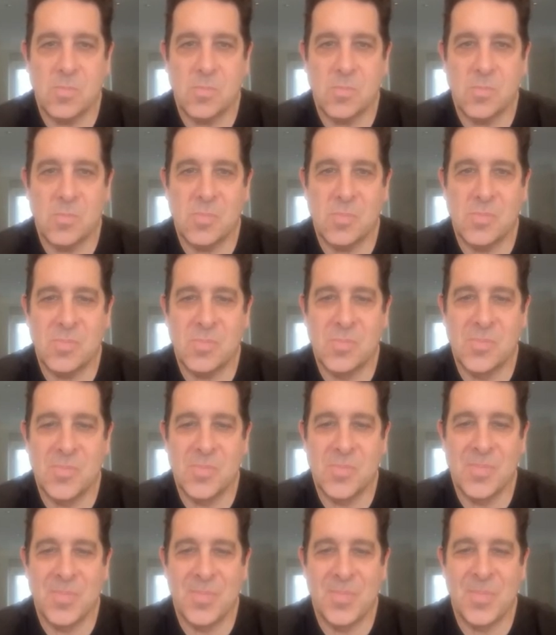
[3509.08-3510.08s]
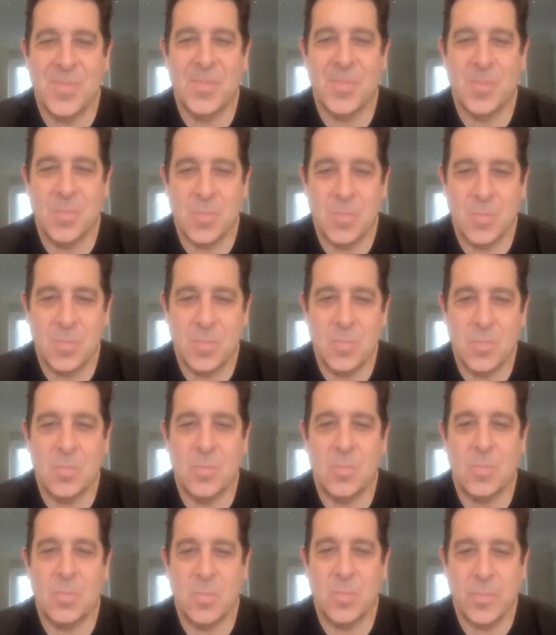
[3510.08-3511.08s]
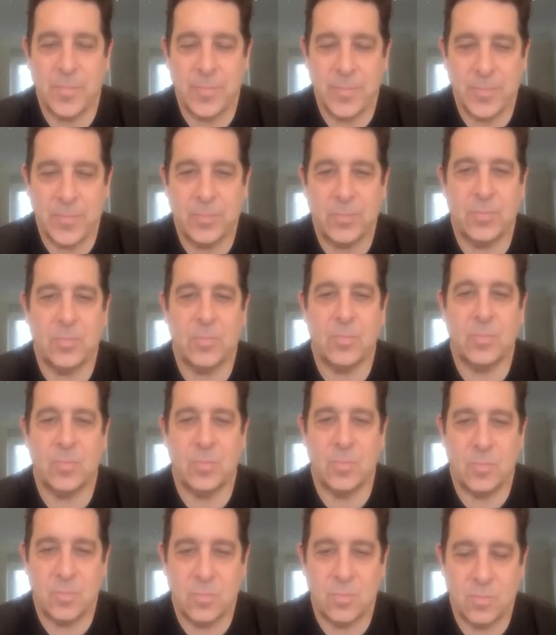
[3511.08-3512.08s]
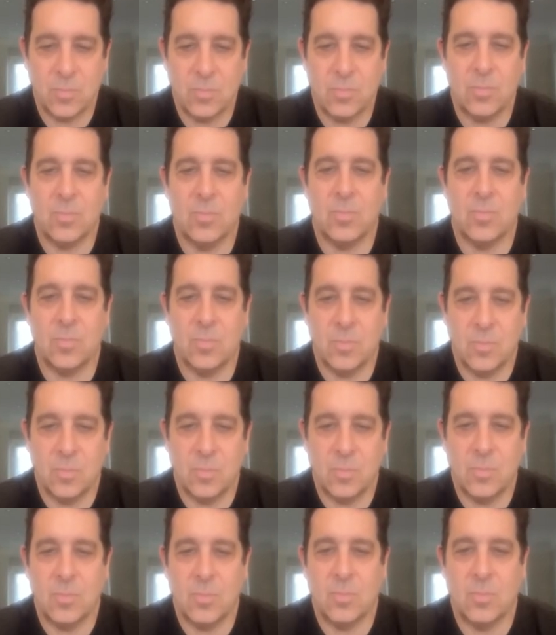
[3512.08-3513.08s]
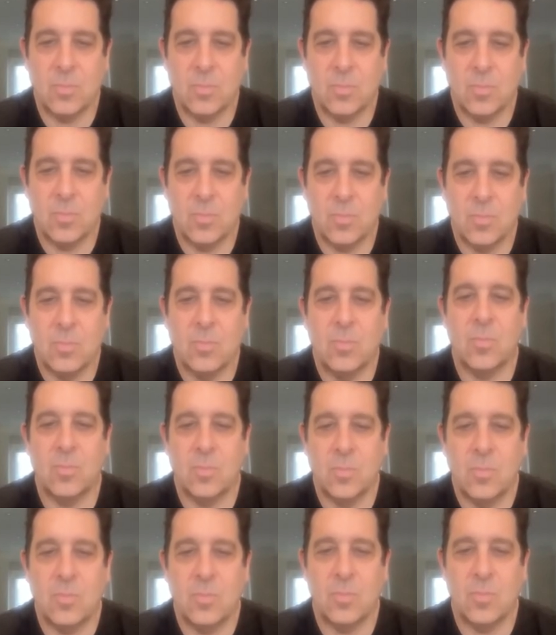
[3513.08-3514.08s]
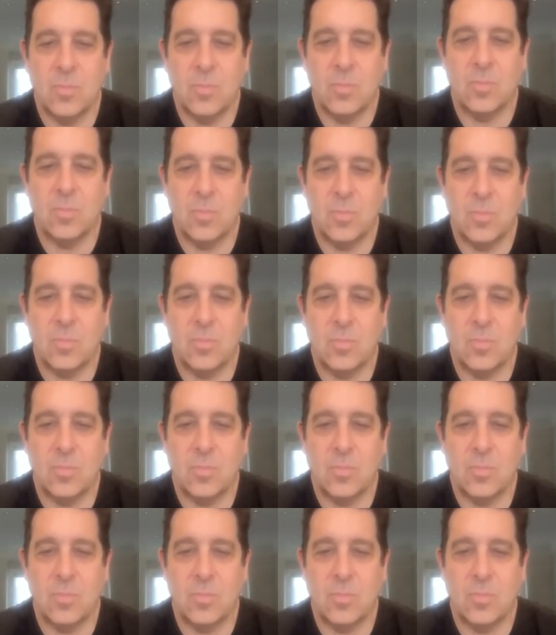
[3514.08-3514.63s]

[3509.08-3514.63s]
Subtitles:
[no speech]